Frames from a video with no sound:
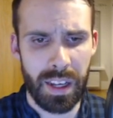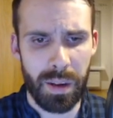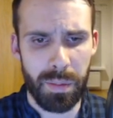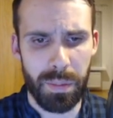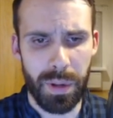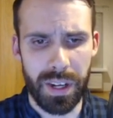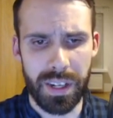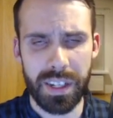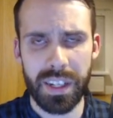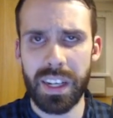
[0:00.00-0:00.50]

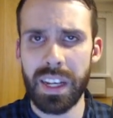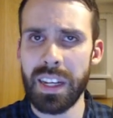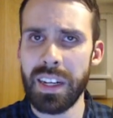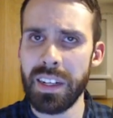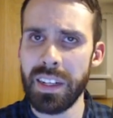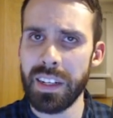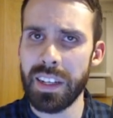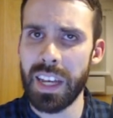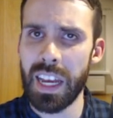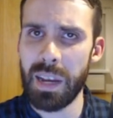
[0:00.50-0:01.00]
But
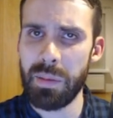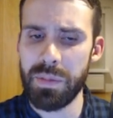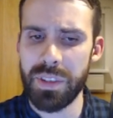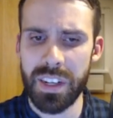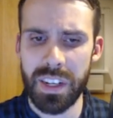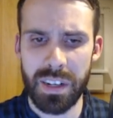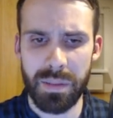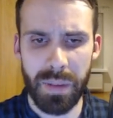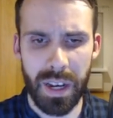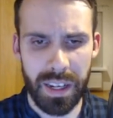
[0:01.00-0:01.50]
in-game
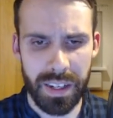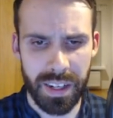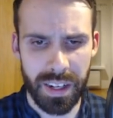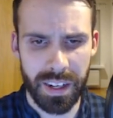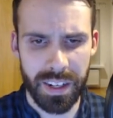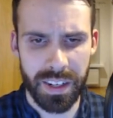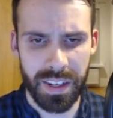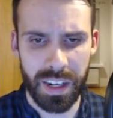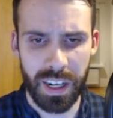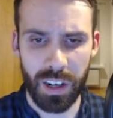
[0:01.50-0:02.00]

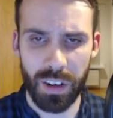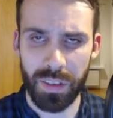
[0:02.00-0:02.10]
cinematics are